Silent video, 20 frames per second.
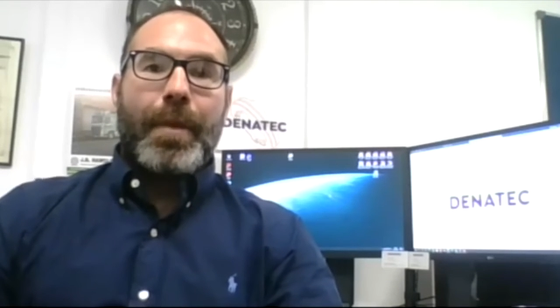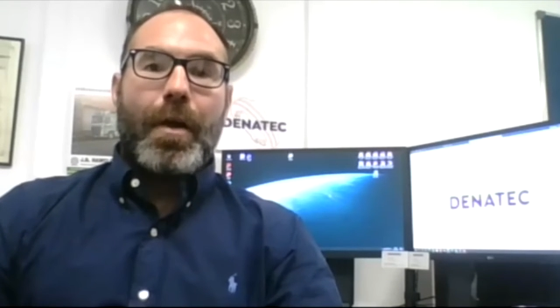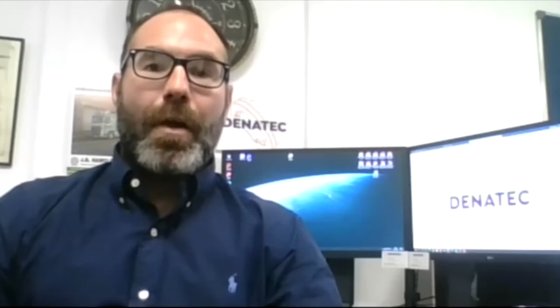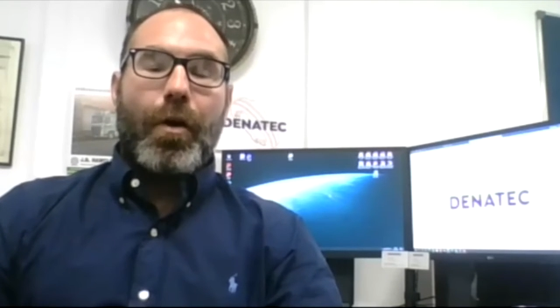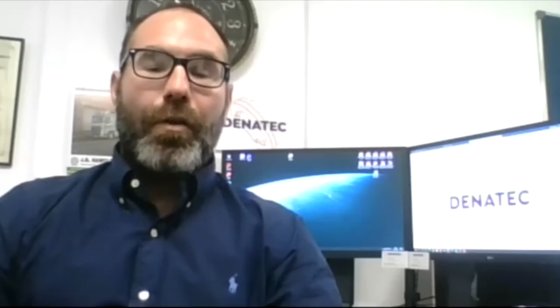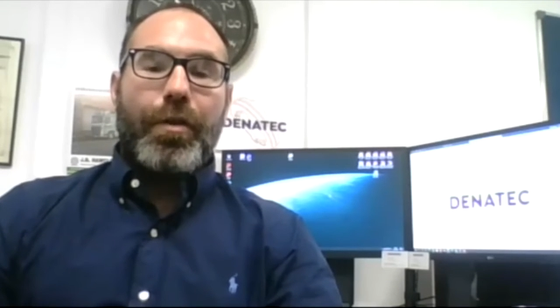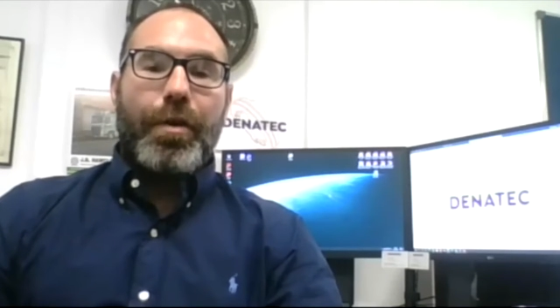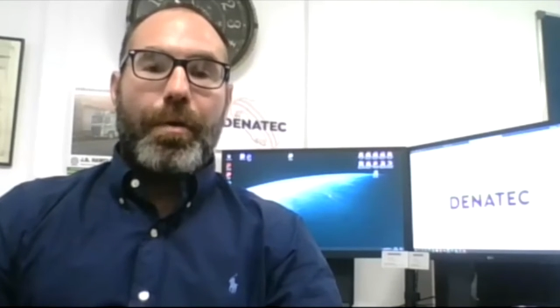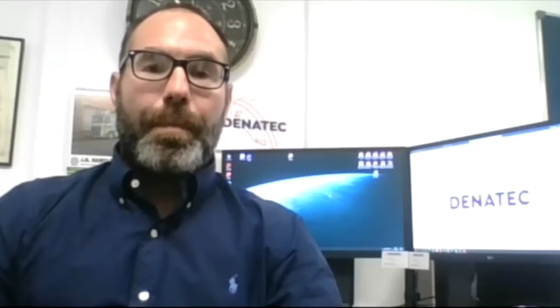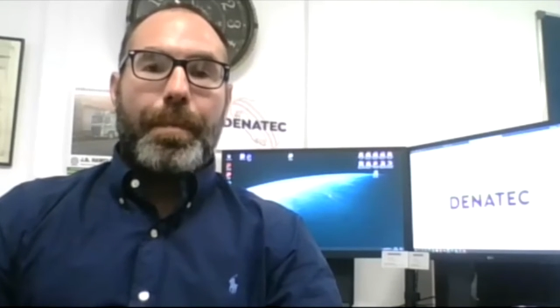
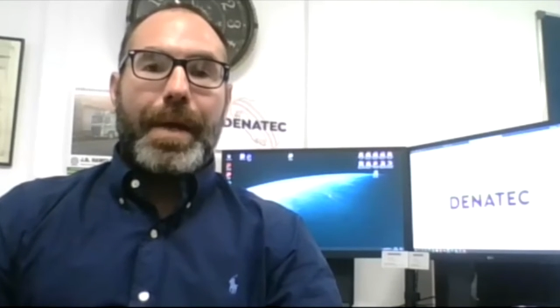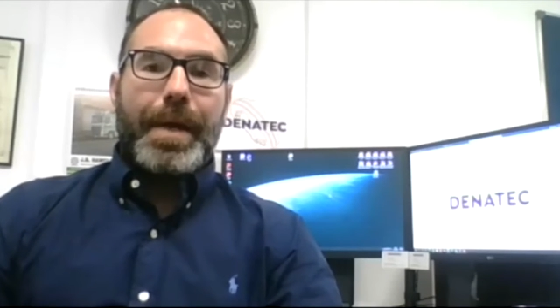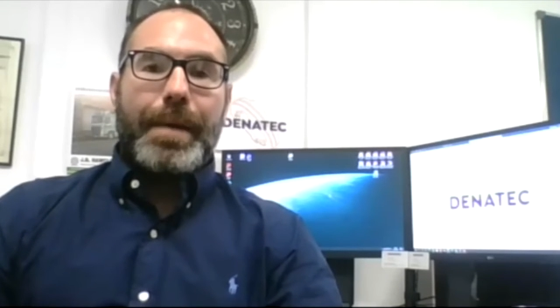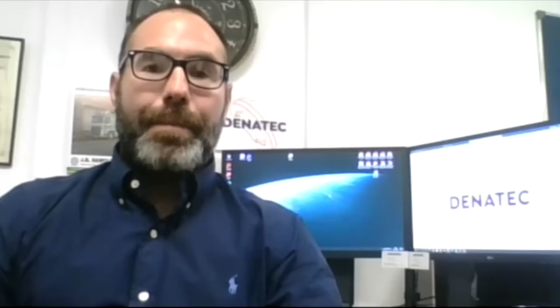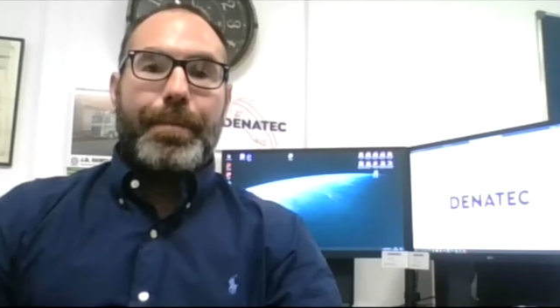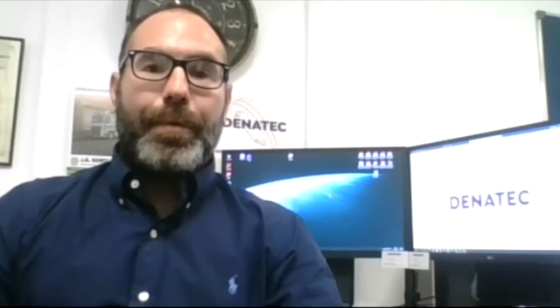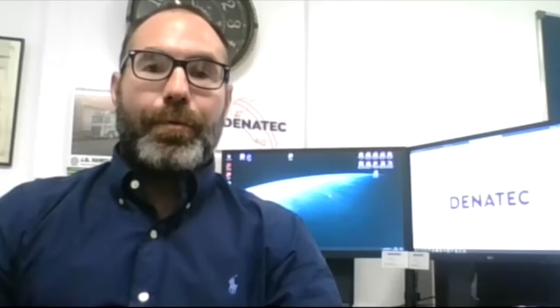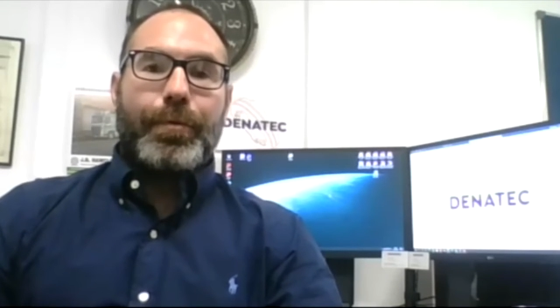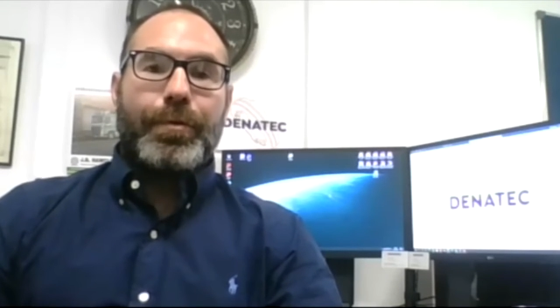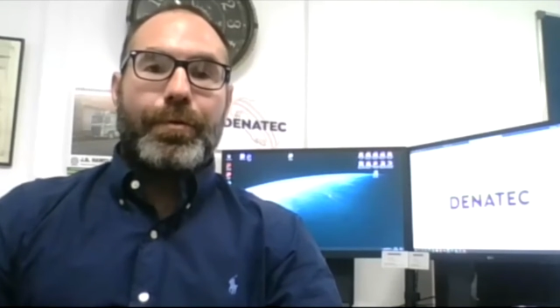other
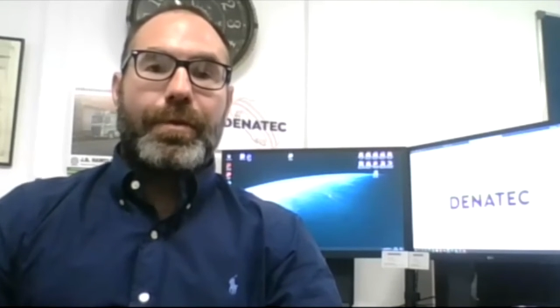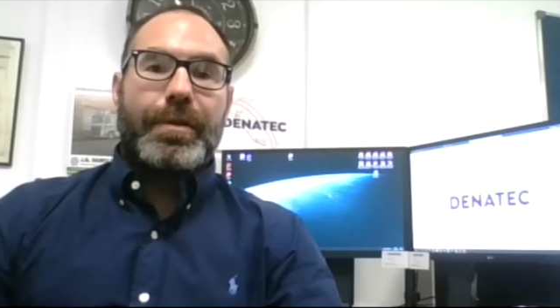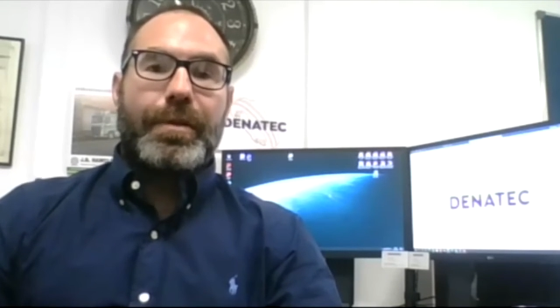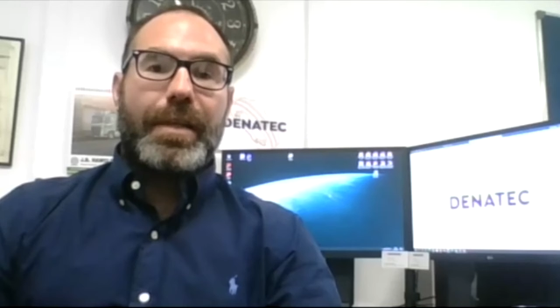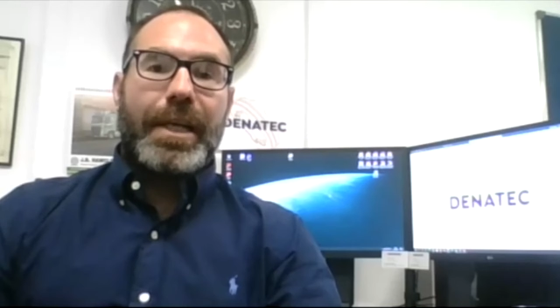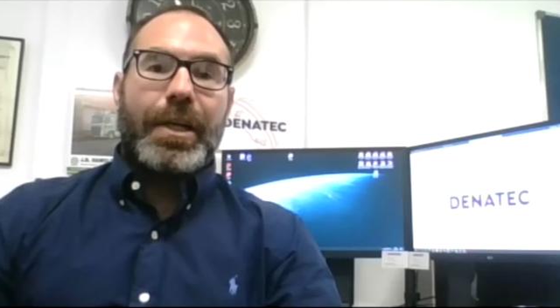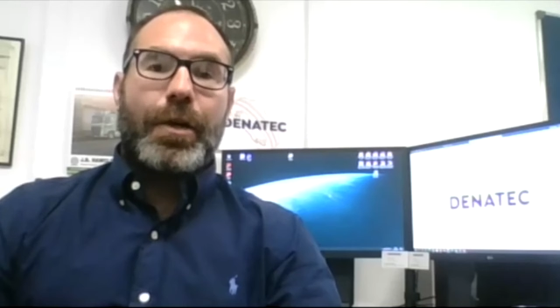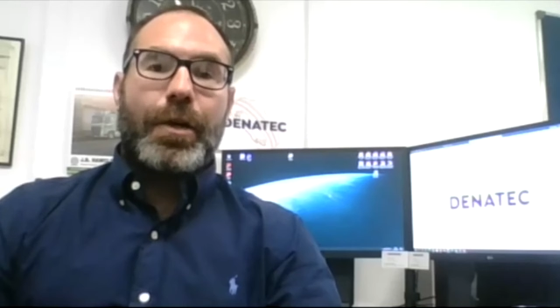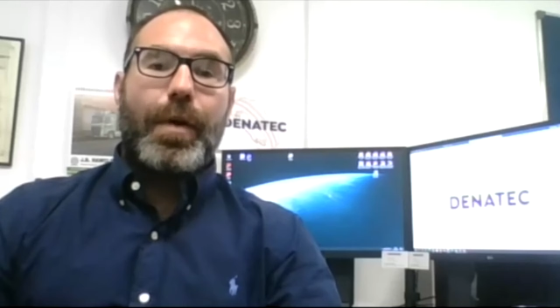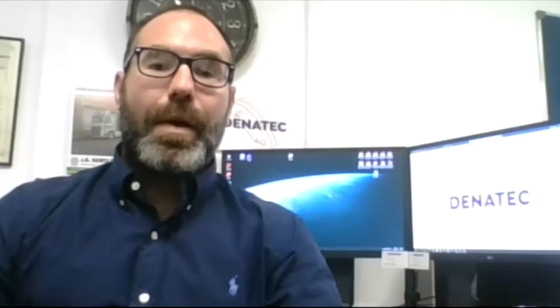people's
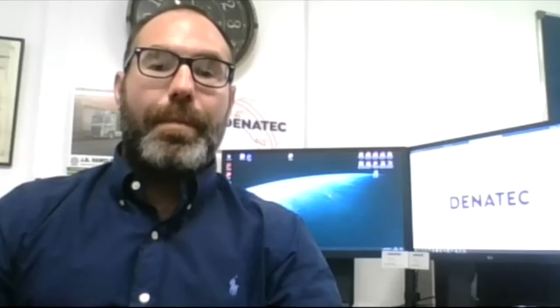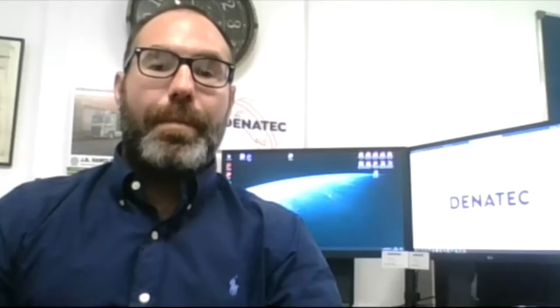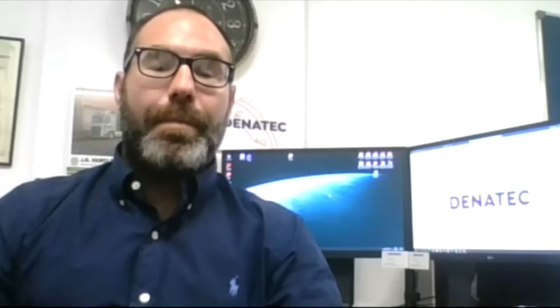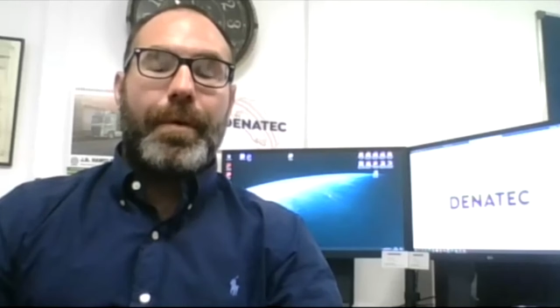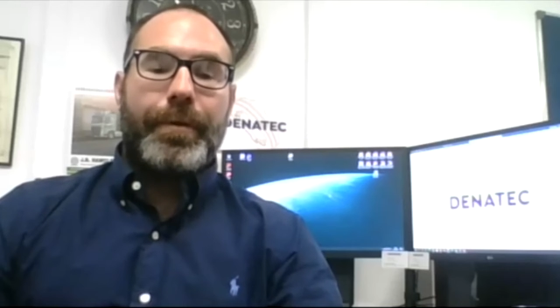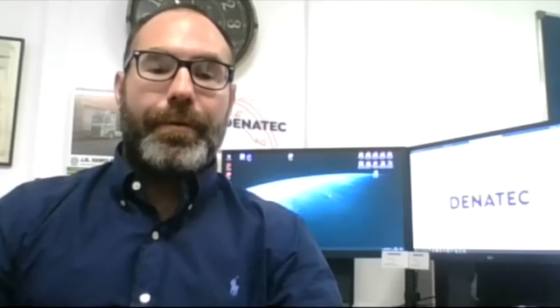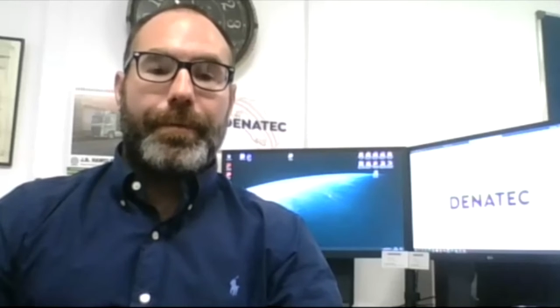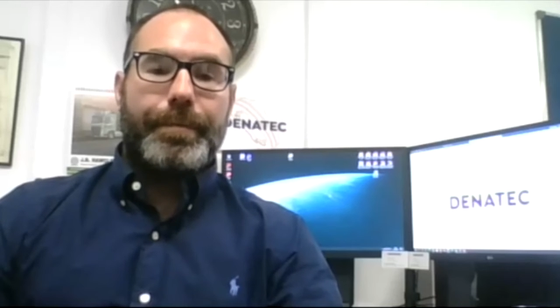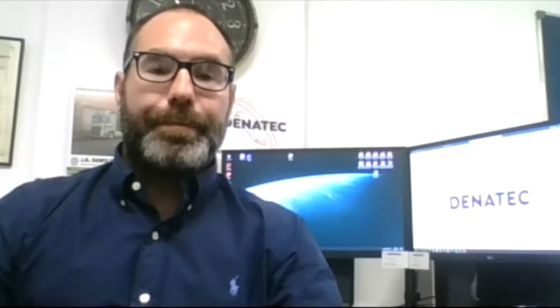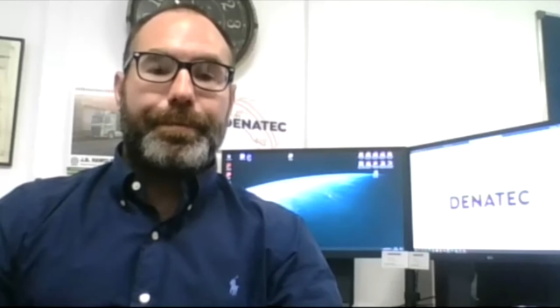equipment.